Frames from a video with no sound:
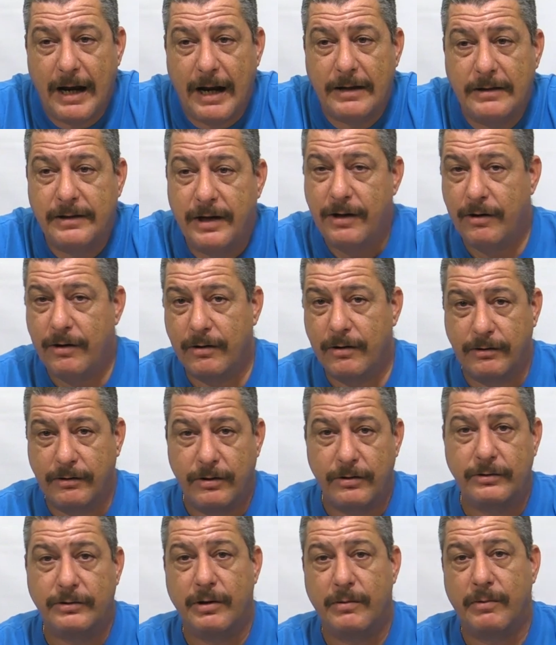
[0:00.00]
I see you on
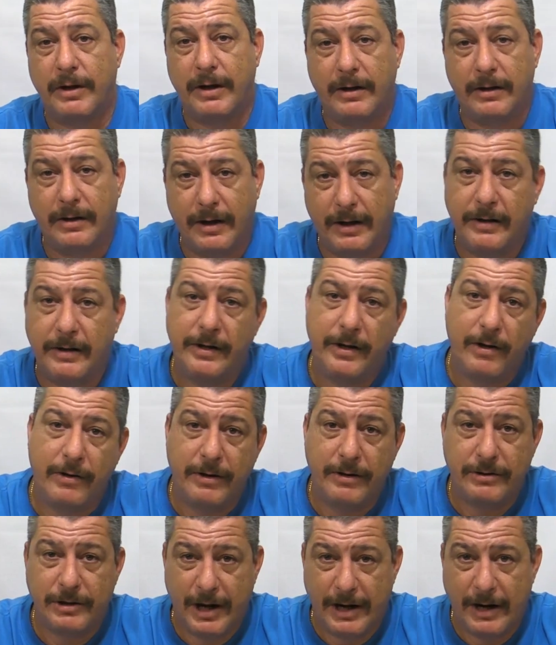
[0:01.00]
Tuesday in the
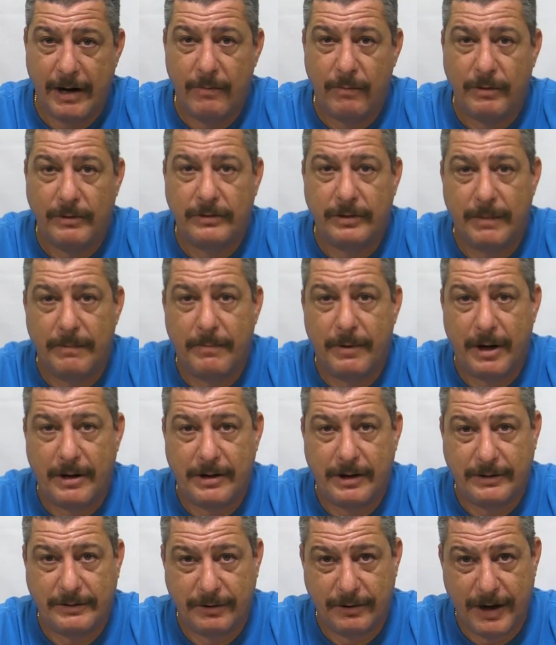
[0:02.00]
other channel with some
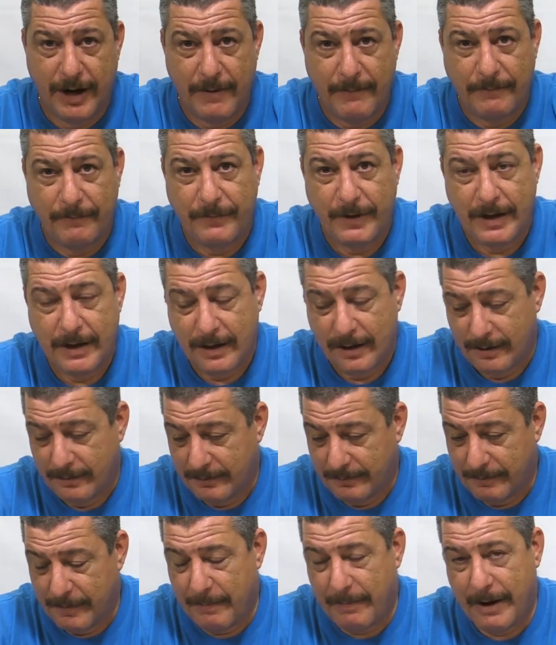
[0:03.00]
projects. Okay,
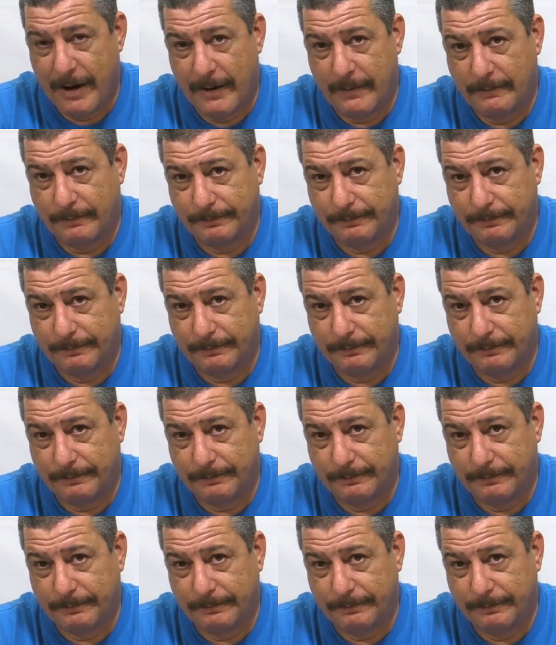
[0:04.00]
bye bye.